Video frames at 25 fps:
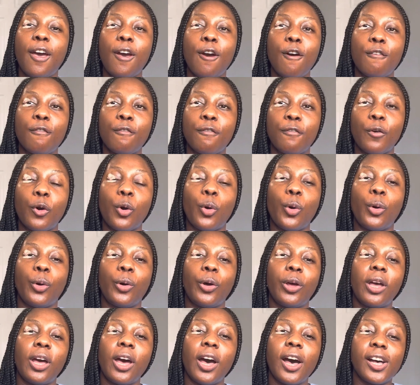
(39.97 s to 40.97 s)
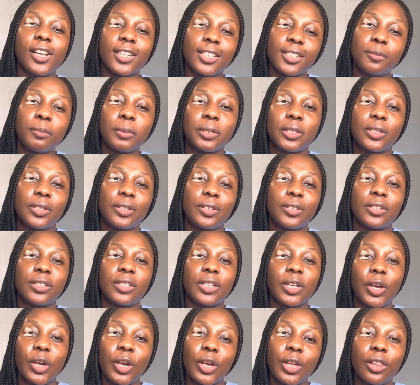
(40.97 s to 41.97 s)
for hospitals
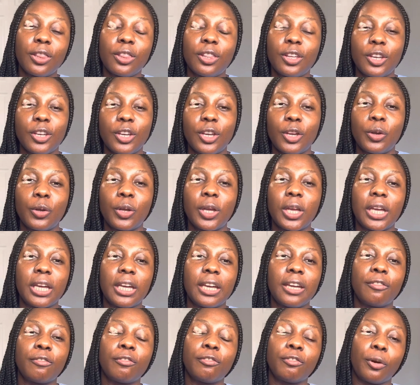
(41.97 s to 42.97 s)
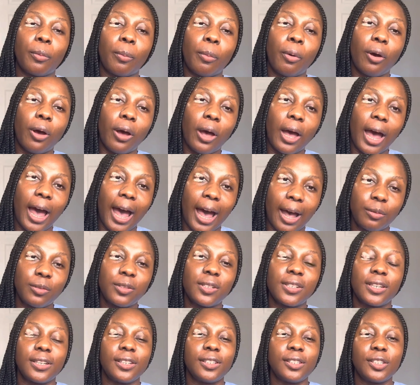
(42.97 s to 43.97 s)
in the UK from
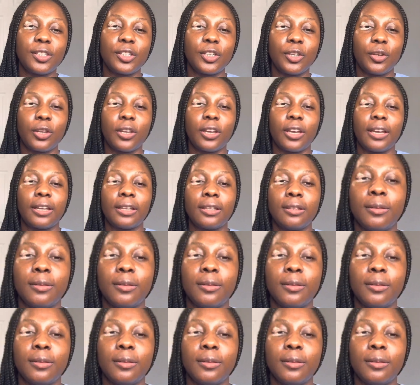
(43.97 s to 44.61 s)
outside the UK.